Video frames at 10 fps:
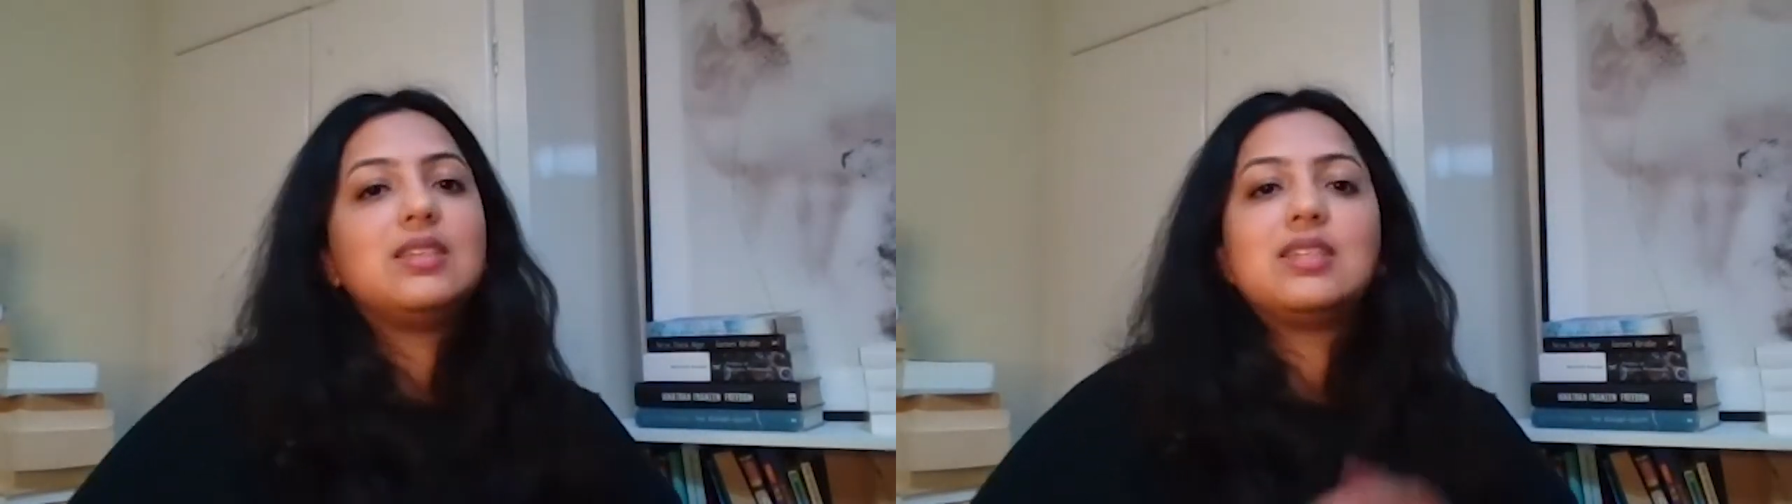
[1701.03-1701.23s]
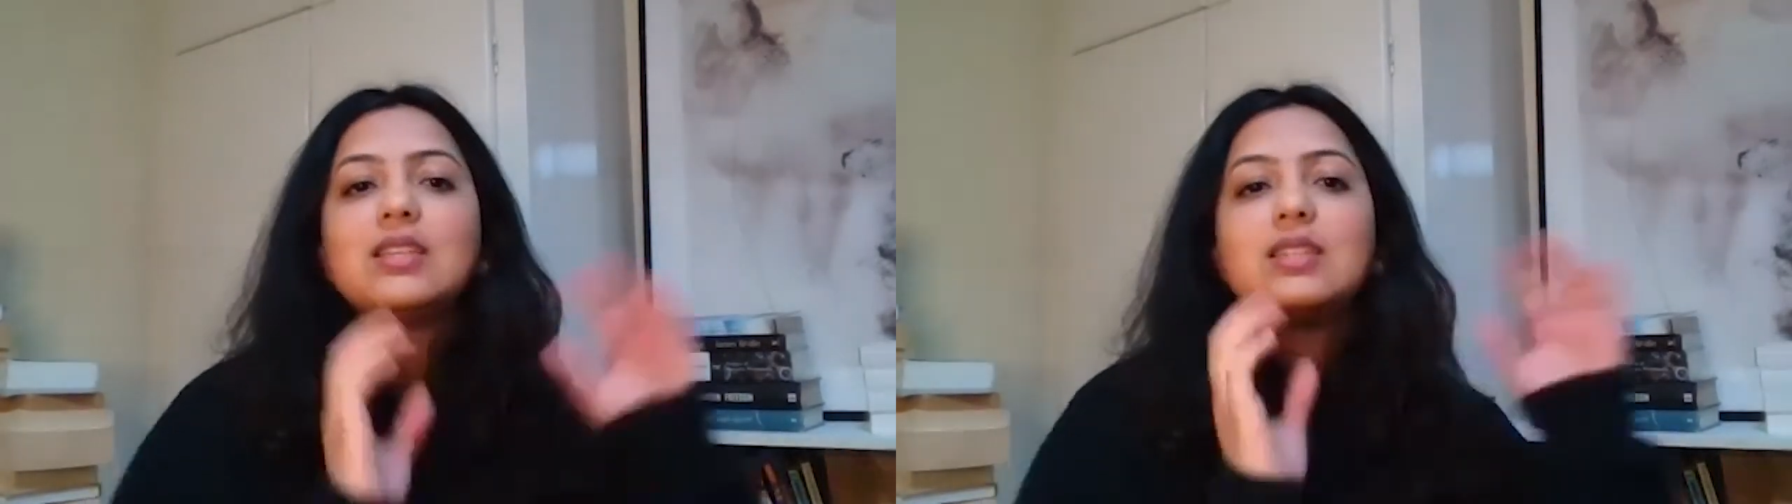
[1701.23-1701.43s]

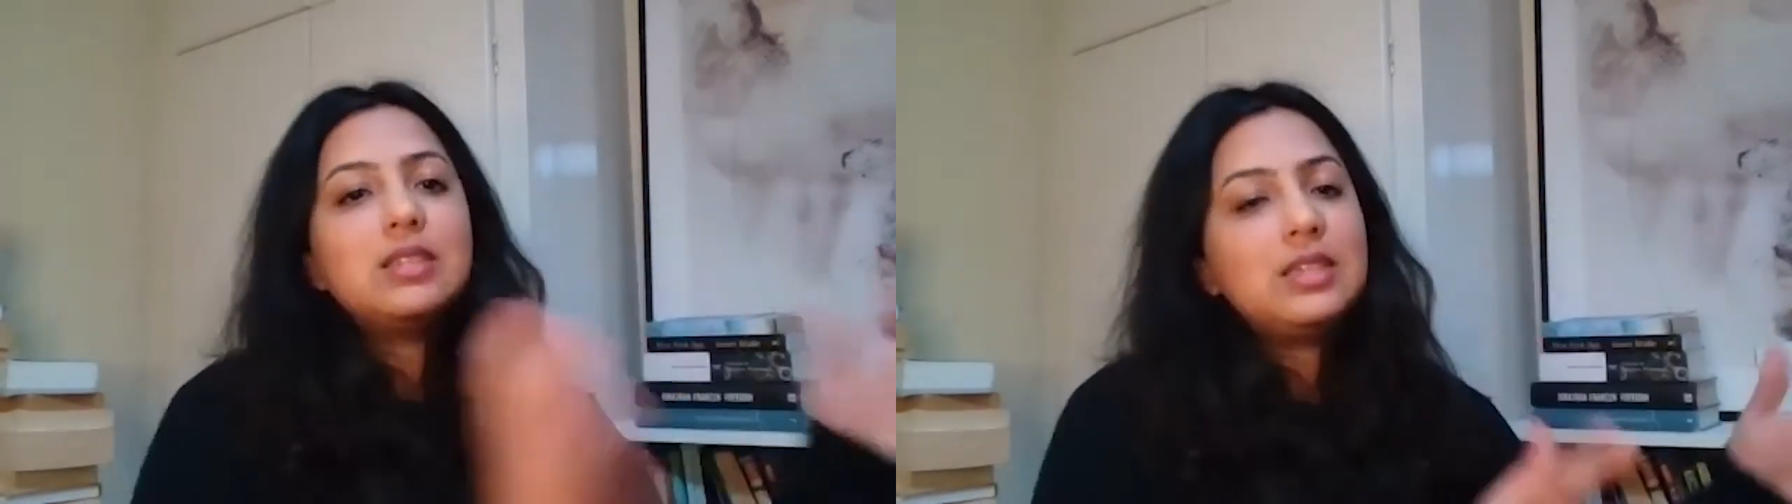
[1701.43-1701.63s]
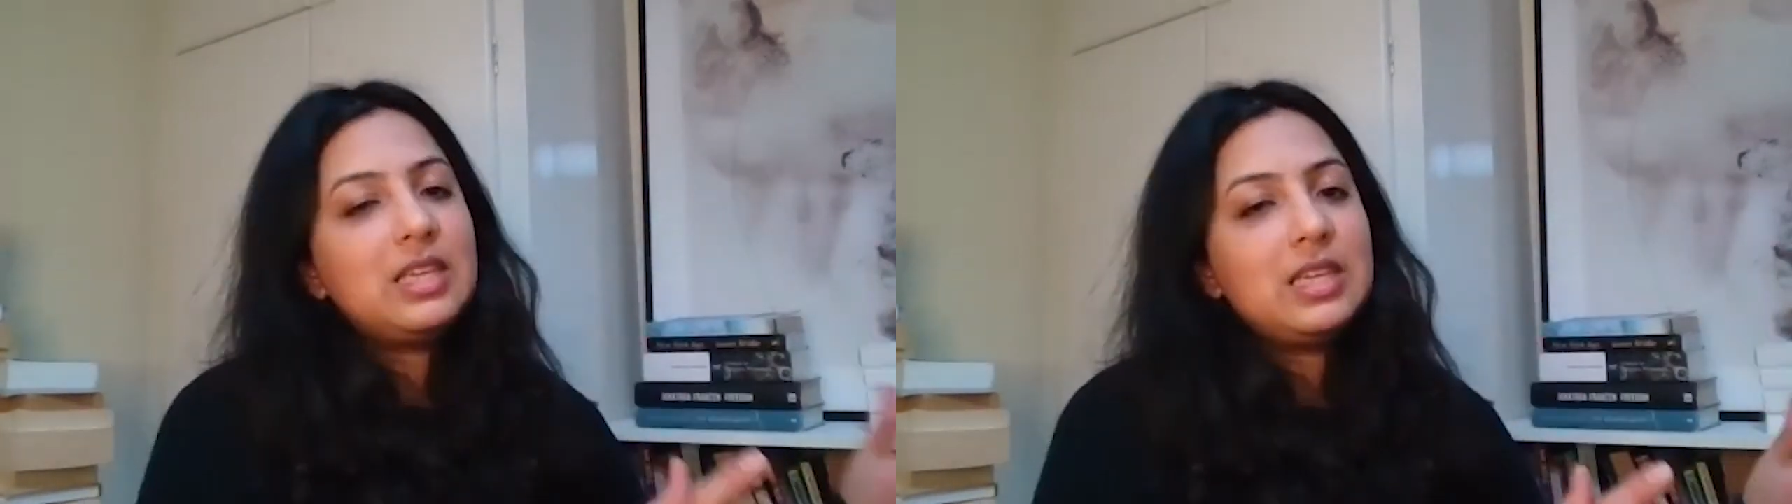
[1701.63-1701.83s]
doesn't
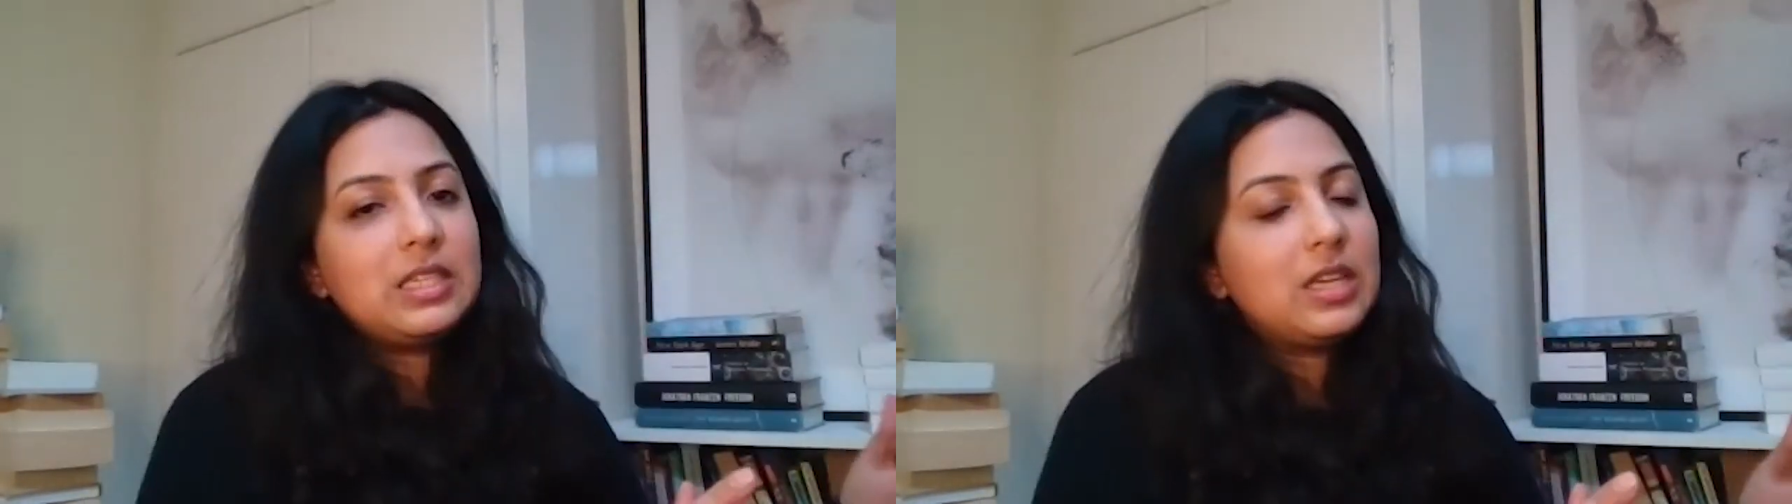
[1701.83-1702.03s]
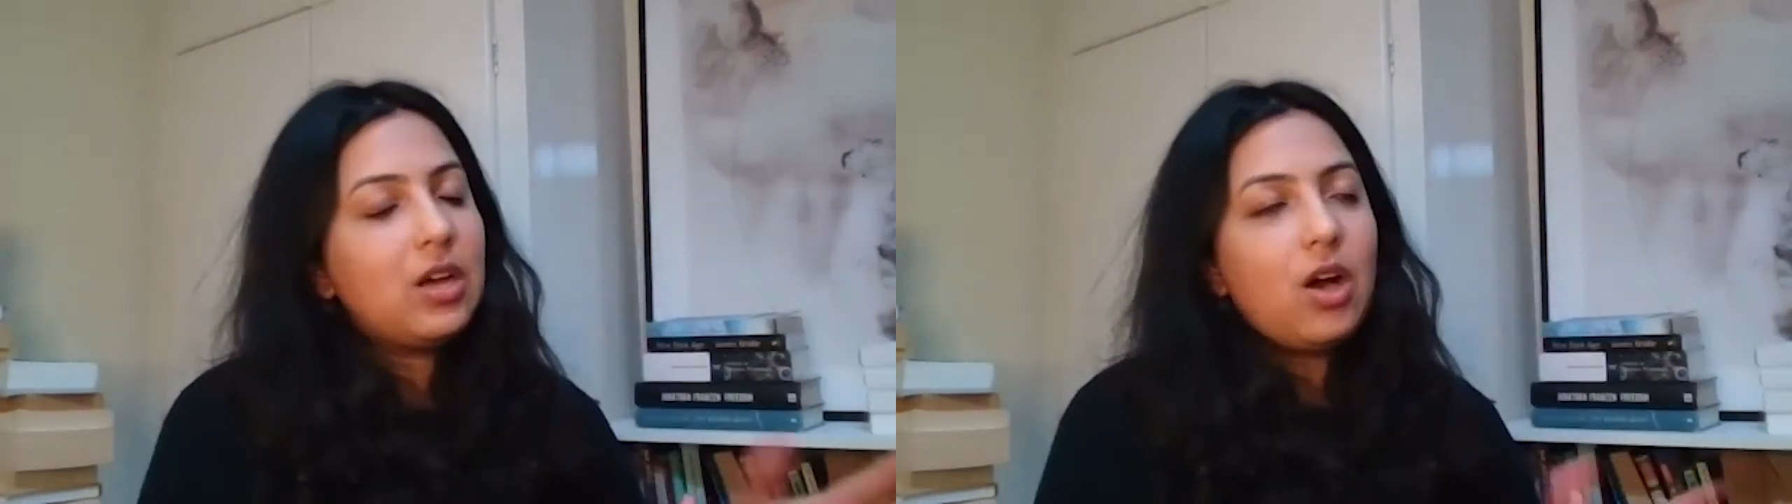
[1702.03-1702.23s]

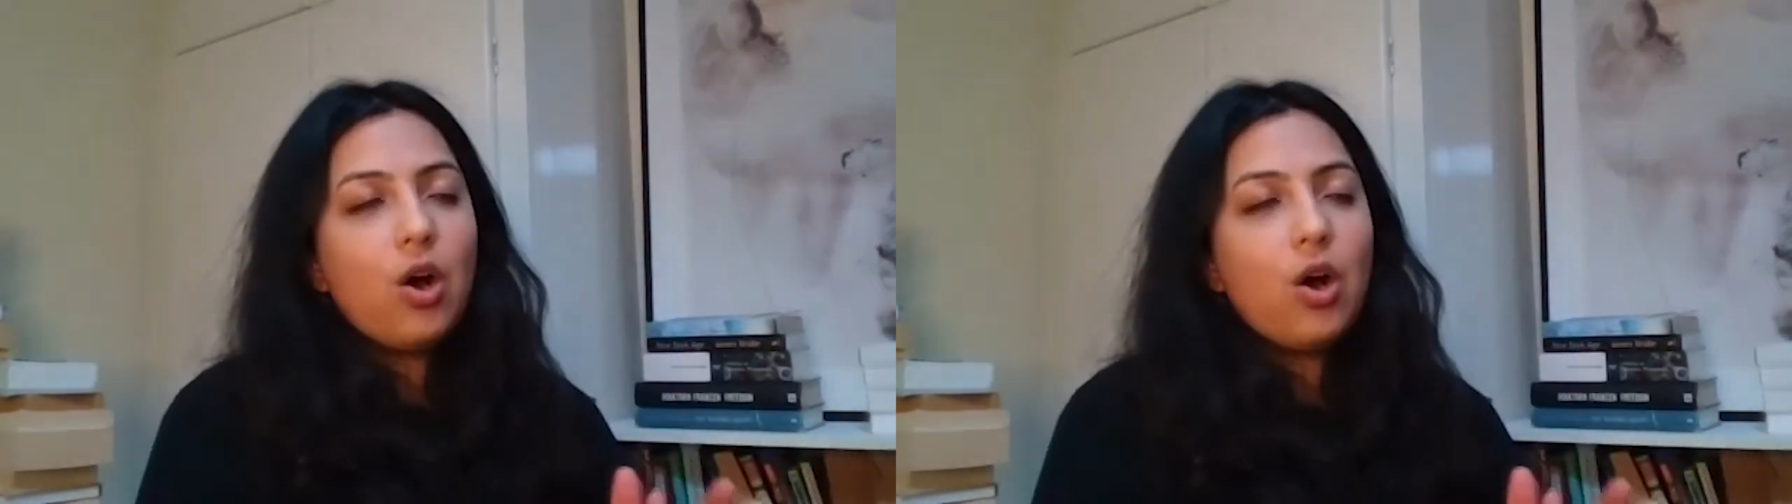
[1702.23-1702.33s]
need a